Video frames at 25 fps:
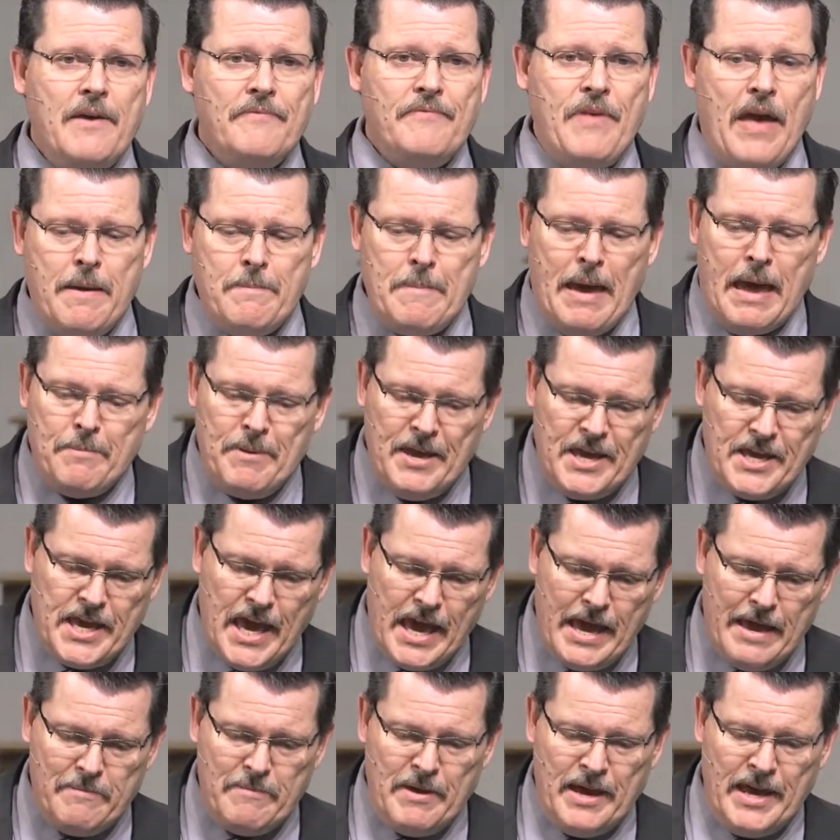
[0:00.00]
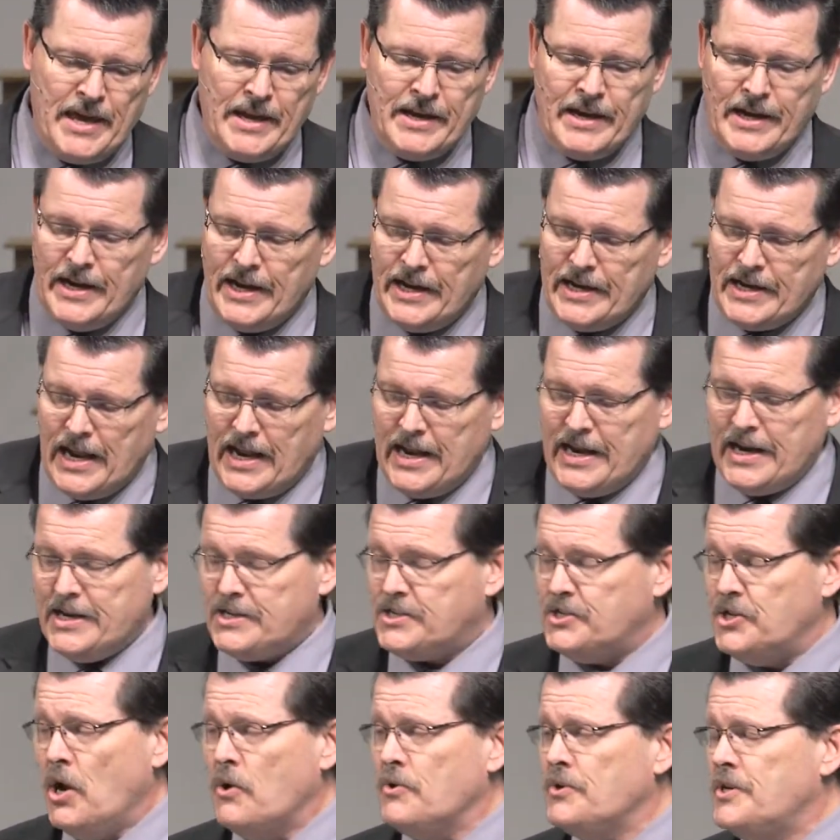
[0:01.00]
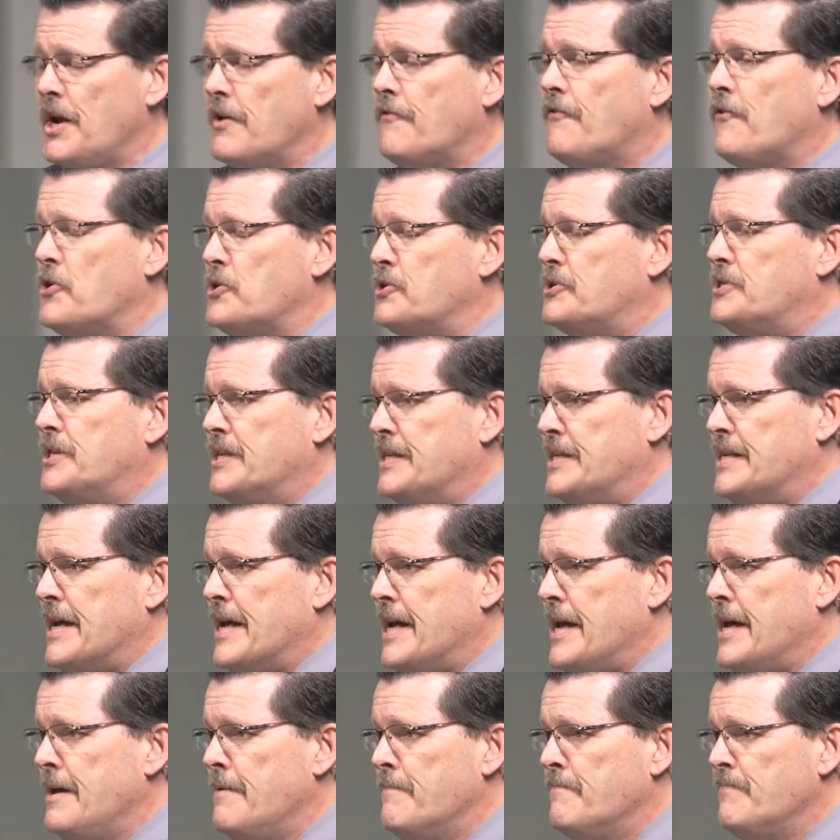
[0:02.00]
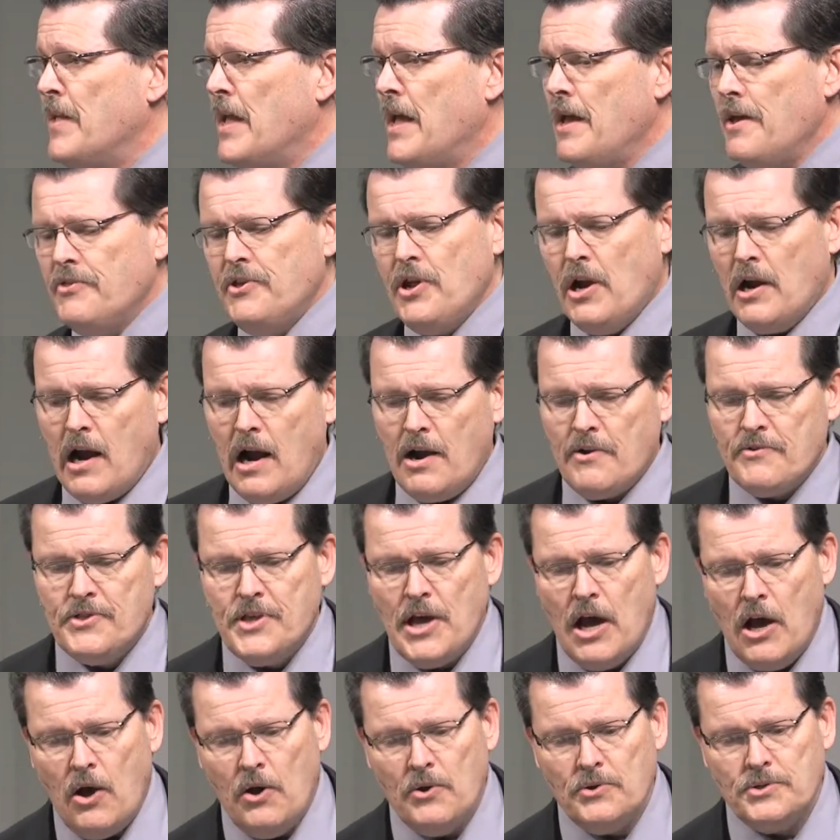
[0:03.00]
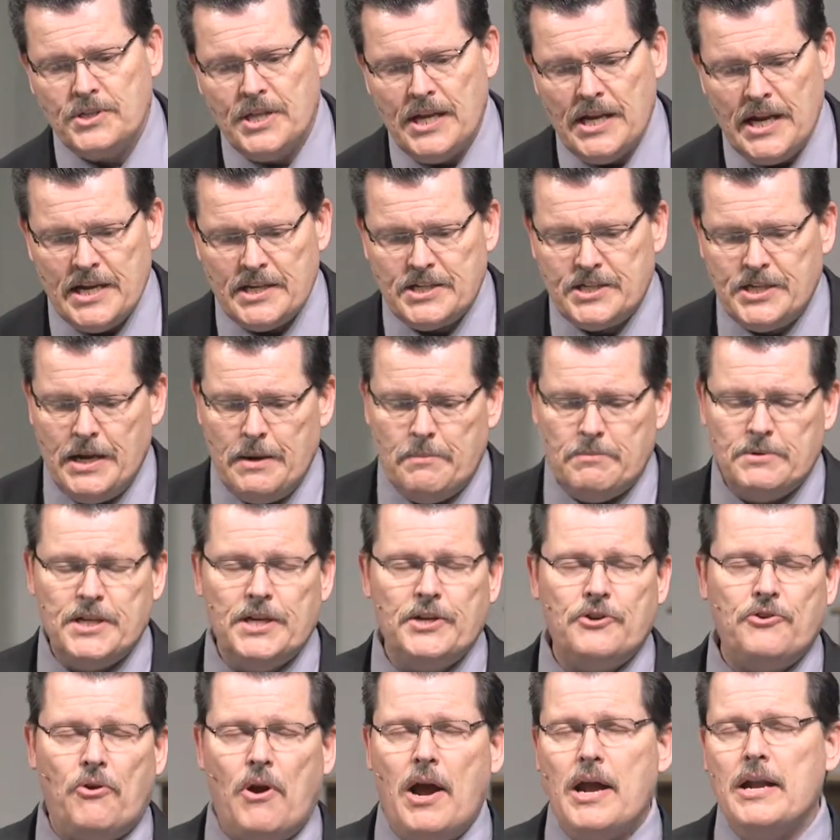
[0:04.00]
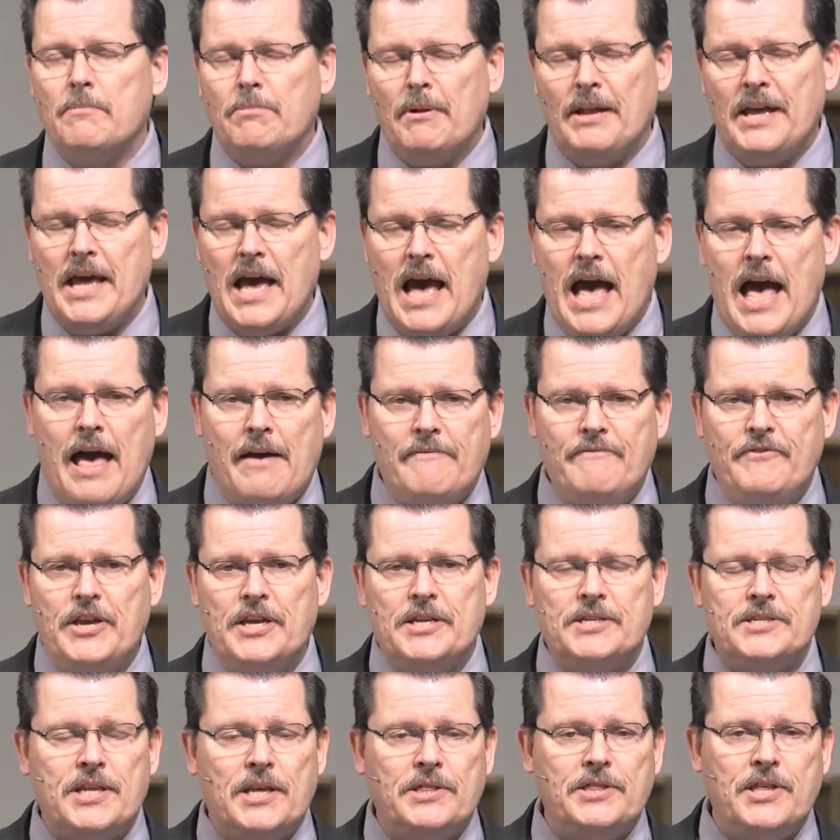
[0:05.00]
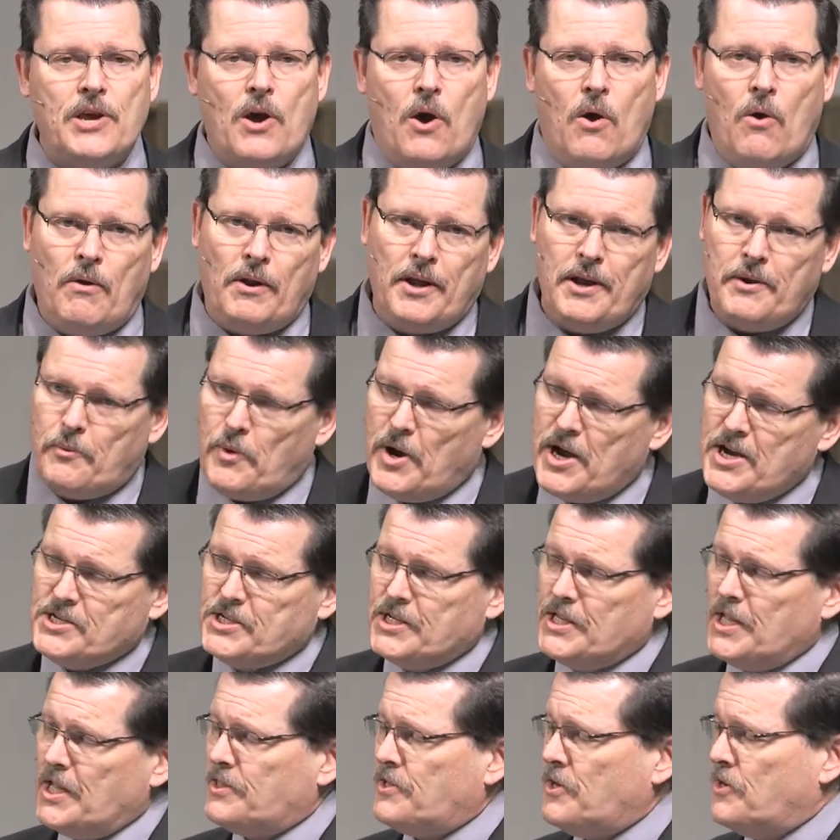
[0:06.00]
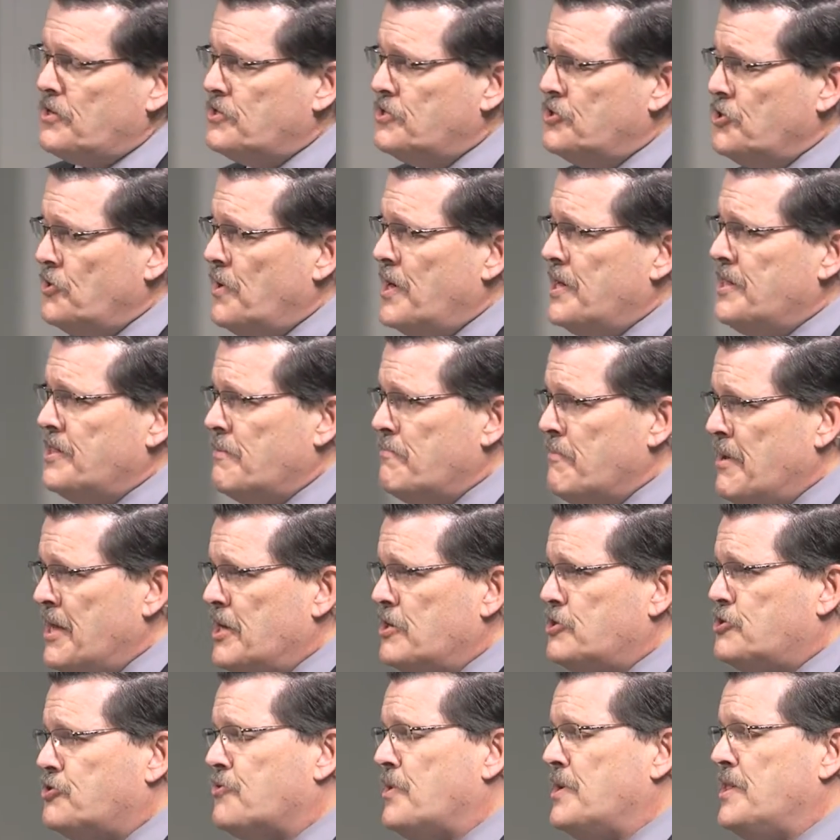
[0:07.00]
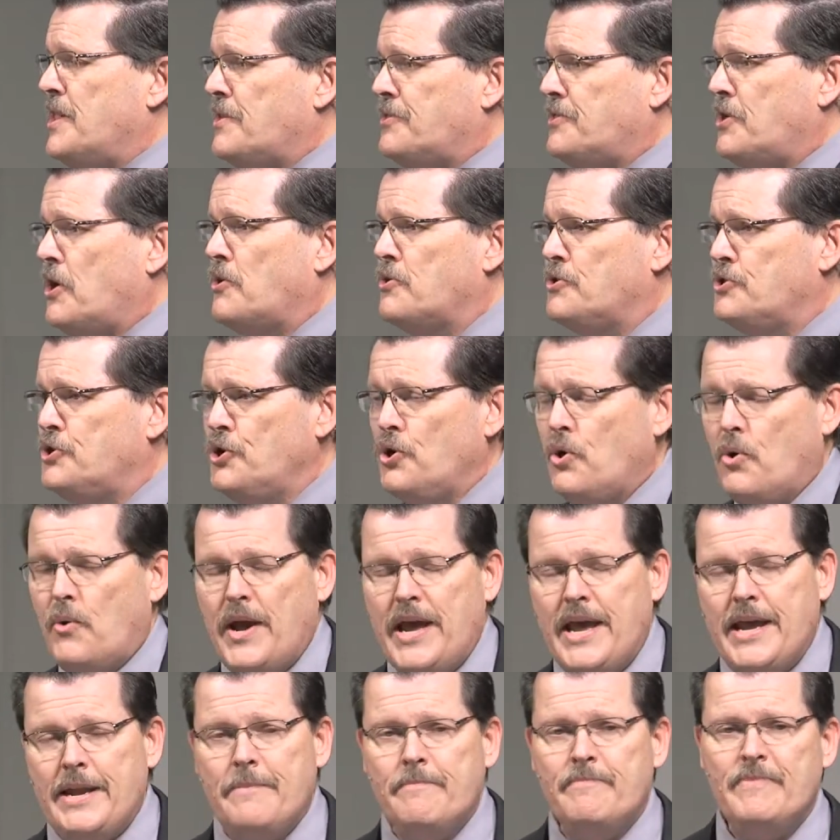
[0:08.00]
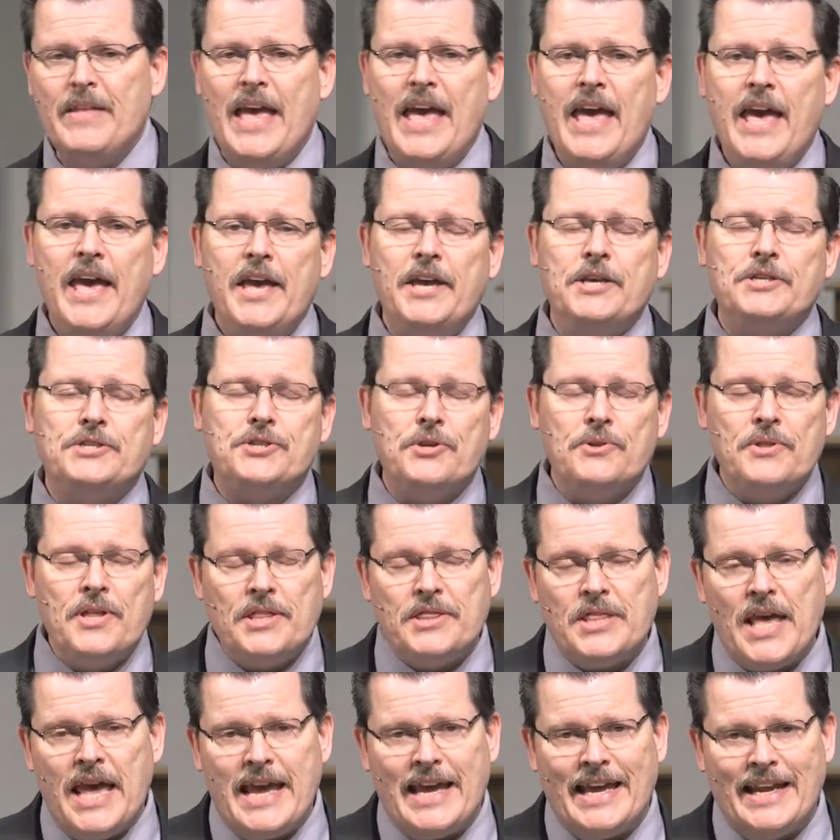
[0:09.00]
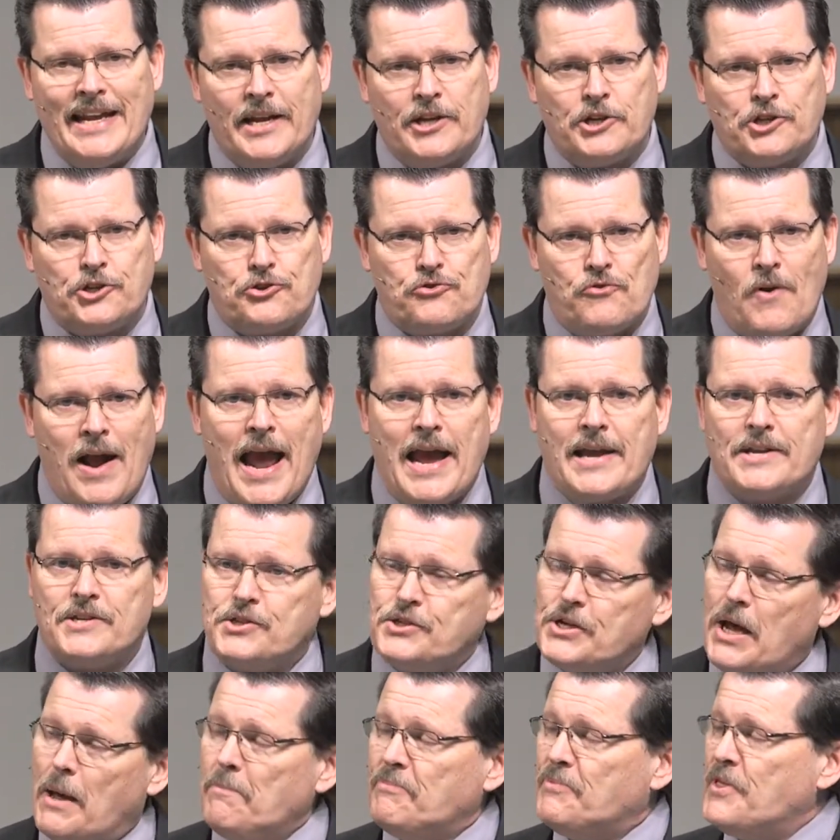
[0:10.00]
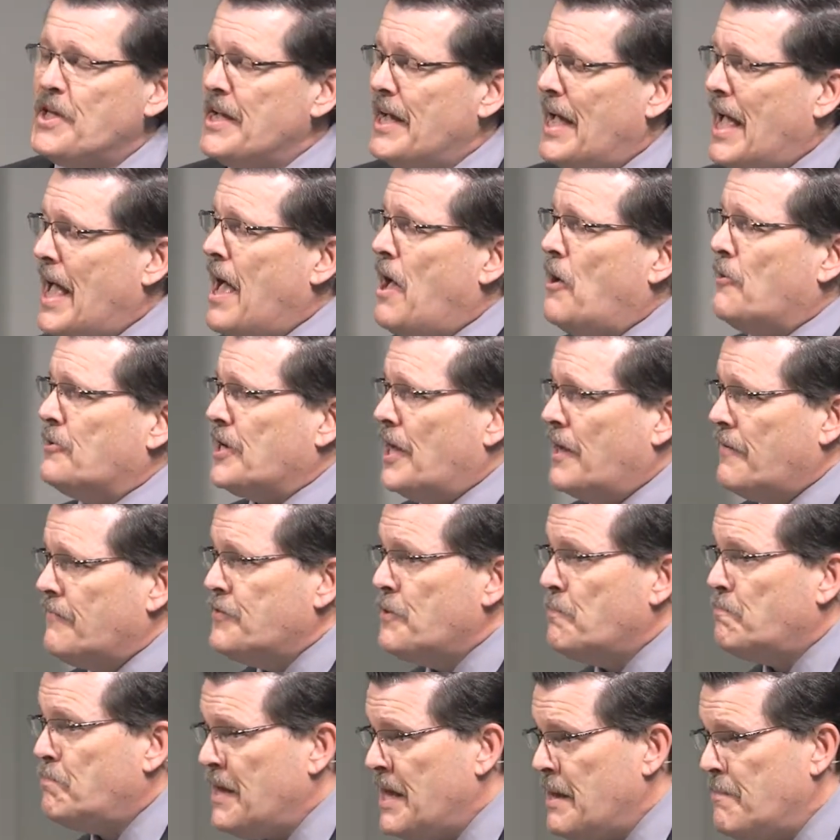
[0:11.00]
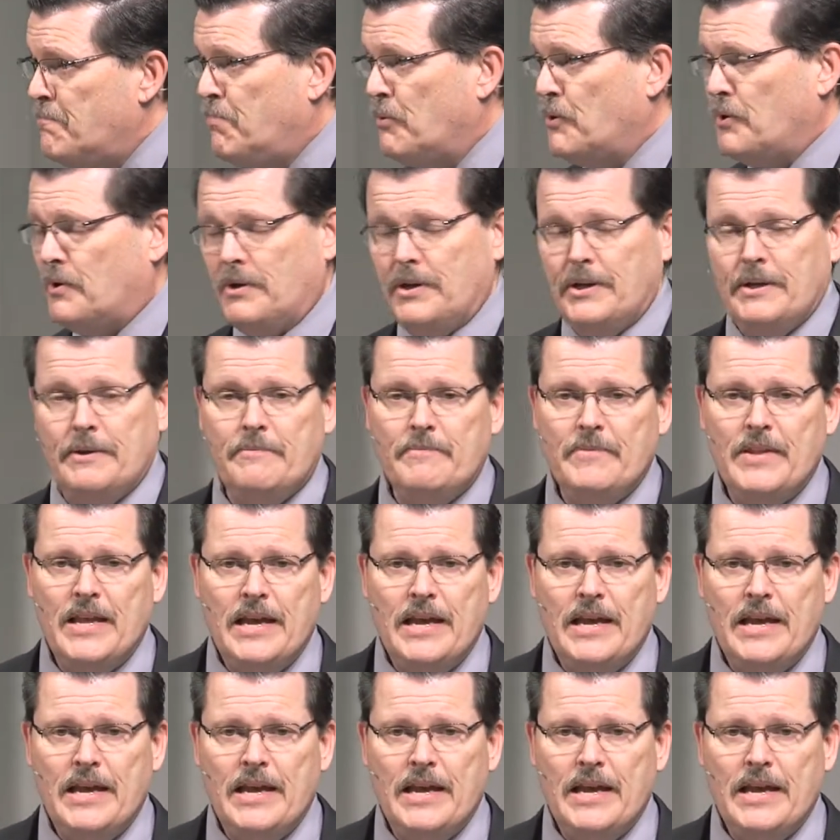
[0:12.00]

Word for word: They maybe came in, and, it, and it's no different today. There are those that it seems incredibly obvious that the only reason that they're doing the ministry that they're doing is so that they can extract something out of the people.